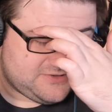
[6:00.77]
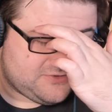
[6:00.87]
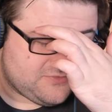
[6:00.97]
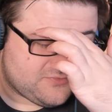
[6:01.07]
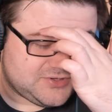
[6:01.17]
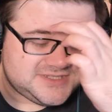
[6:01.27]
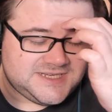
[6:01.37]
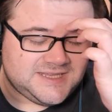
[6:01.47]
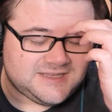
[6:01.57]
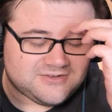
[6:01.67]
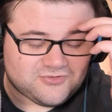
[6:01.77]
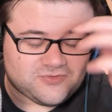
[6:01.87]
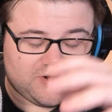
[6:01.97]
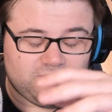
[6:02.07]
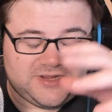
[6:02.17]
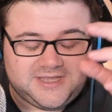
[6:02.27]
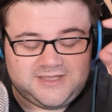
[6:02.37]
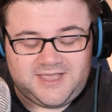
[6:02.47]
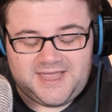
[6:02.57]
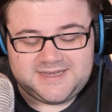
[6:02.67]
grunting and
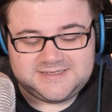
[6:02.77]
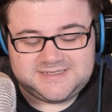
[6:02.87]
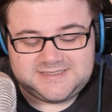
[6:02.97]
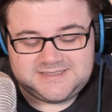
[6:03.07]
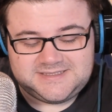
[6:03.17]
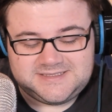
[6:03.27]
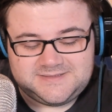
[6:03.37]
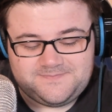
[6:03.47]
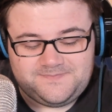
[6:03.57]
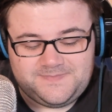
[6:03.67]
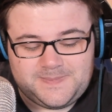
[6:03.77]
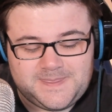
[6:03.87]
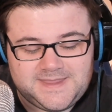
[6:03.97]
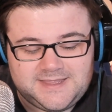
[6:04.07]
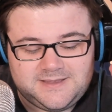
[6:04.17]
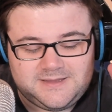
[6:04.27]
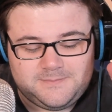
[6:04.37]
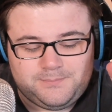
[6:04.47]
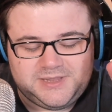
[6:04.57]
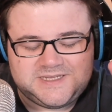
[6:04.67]
groaning and
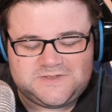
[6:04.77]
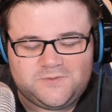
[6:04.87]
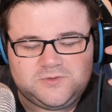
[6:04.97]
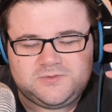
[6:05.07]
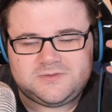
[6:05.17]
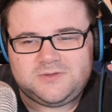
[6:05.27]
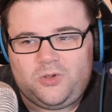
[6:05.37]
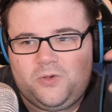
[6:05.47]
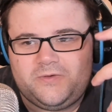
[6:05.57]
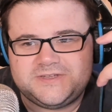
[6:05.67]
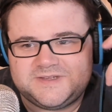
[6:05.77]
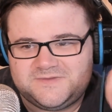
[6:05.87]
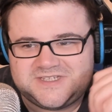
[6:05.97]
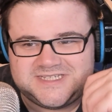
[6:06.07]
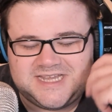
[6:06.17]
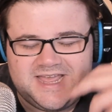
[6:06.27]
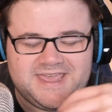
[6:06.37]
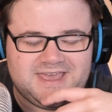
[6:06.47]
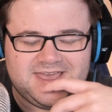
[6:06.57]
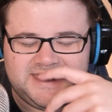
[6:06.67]
blissful calls of
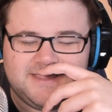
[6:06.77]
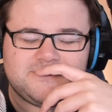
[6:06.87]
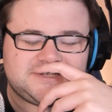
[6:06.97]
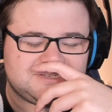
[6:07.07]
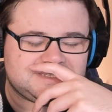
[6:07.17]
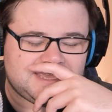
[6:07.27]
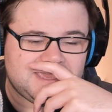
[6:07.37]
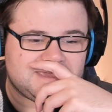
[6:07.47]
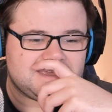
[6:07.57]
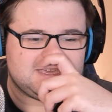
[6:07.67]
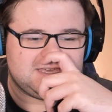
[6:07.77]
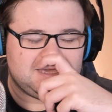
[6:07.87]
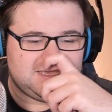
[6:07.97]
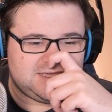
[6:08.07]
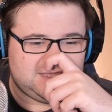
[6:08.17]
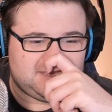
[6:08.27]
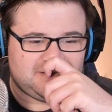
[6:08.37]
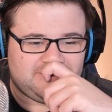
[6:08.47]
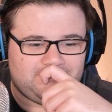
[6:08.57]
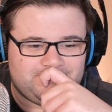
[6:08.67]
sire. It was just like, you
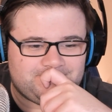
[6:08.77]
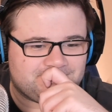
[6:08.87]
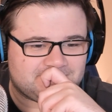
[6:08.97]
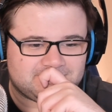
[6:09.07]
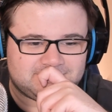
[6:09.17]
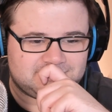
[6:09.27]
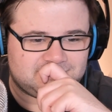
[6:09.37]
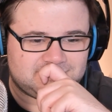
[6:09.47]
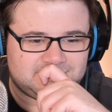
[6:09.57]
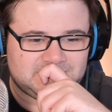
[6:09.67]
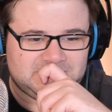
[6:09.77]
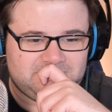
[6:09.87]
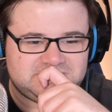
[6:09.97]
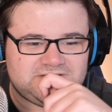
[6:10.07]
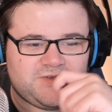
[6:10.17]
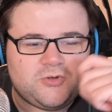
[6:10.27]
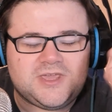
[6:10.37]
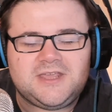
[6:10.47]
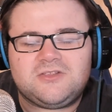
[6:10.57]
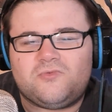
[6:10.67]
know, it was
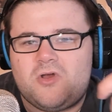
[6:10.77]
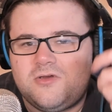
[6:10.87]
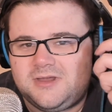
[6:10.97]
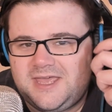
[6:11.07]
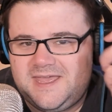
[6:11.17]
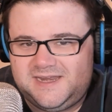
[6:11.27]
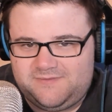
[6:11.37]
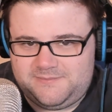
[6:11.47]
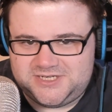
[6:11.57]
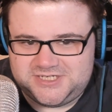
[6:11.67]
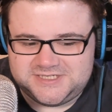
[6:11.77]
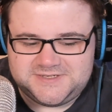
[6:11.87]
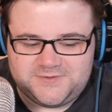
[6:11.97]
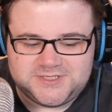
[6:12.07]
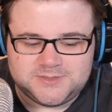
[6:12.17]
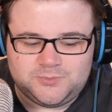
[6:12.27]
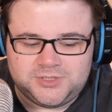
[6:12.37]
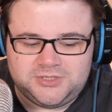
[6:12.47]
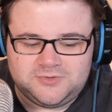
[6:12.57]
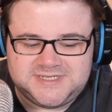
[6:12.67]
evoking the wrong kind of images for
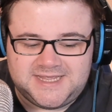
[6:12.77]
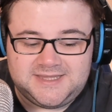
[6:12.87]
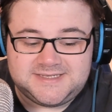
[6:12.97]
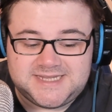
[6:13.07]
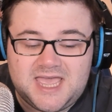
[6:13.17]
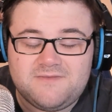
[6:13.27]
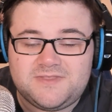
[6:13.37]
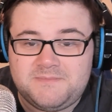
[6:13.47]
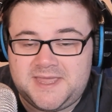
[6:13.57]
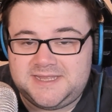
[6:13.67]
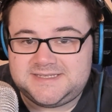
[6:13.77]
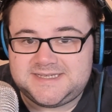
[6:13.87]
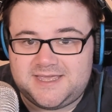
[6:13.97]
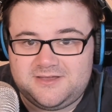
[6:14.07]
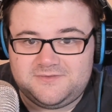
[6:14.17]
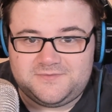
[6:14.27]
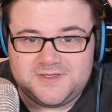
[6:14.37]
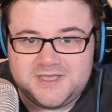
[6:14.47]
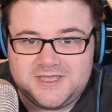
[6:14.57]
someone who tends to have the mindset of